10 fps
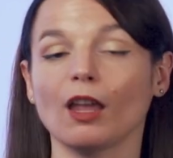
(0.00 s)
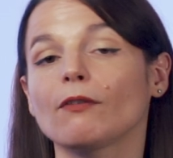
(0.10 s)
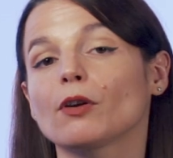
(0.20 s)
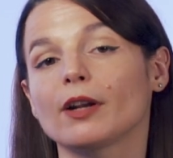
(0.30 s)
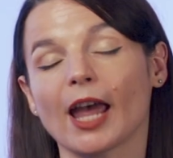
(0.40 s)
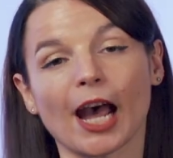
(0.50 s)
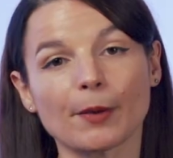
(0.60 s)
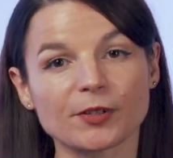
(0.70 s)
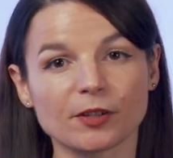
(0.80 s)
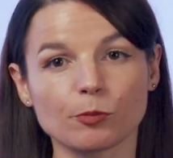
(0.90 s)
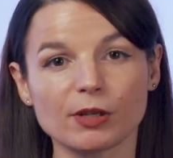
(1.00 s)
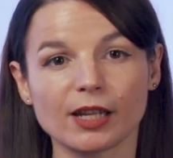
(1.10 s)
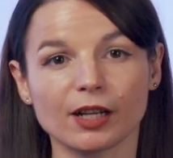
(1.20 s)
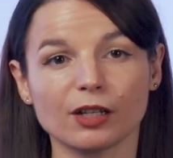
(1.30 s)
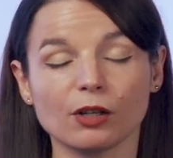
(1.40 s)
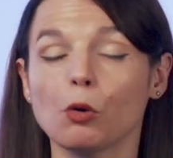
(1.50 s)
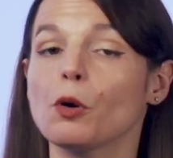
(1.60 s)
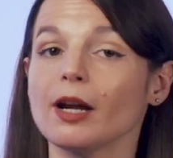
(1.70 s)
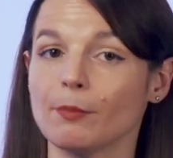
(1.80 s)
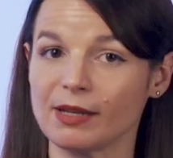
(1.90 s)
If you're an absolute beginner
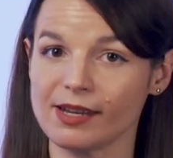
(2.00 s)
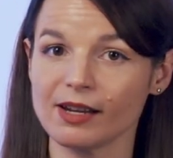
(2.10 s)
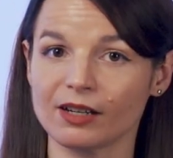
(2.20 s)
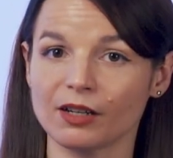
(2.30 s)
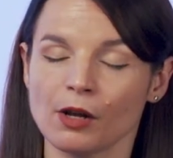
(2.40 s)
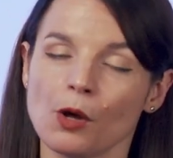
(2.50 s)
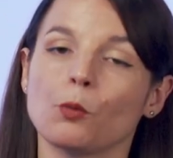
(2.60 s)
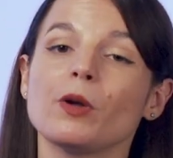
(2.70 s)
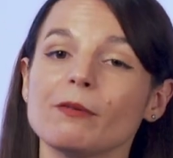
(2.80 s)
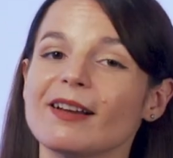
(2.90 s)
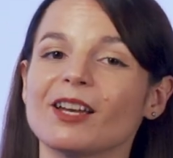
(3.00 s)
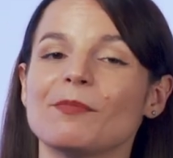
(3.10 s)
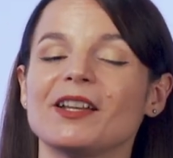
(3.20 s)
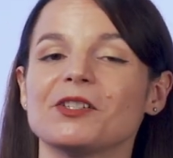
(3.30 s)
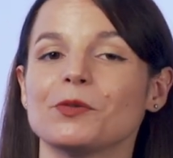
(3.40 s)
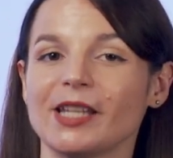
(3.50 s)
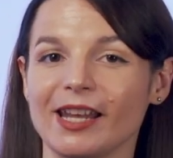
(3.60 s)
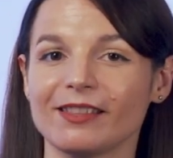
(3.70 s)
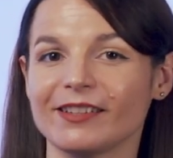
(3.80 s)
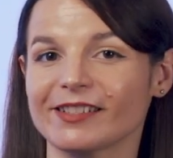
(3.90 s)
or a beginner, we recommend you
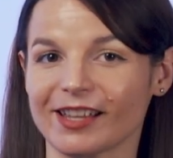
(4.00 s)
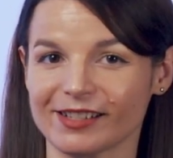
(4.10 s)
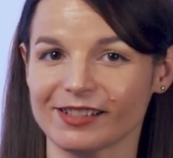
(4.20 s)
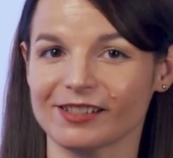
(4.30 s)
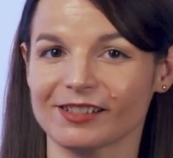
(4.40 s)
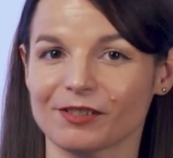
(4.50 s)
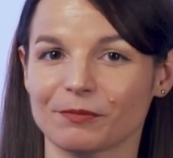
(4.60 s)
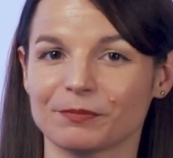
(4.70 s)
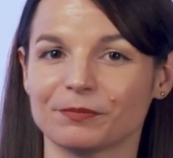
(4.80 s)
take these lessons.